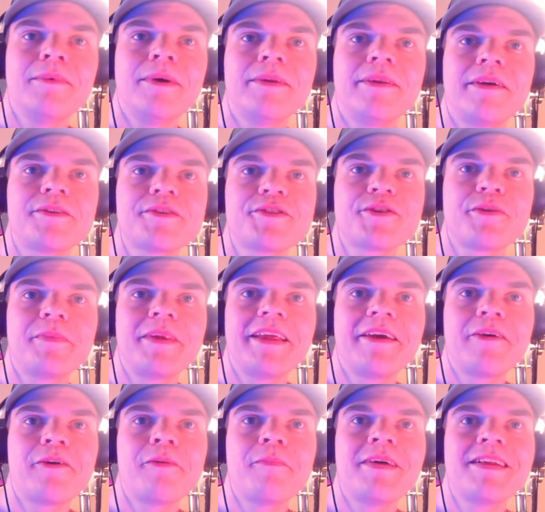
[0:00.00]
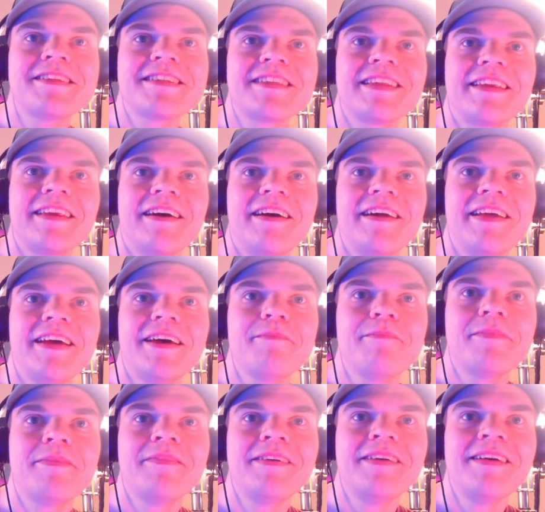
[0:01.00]
There's so many comments that I
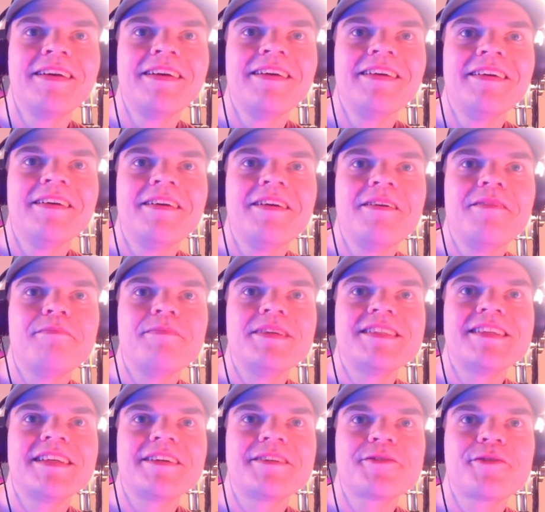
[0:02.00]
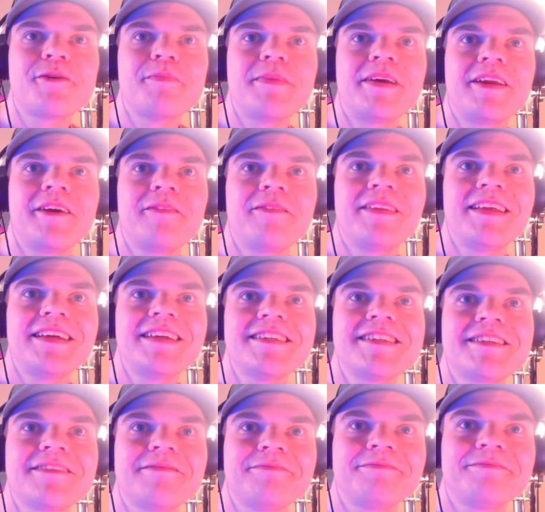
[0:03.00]
am missing so many of these.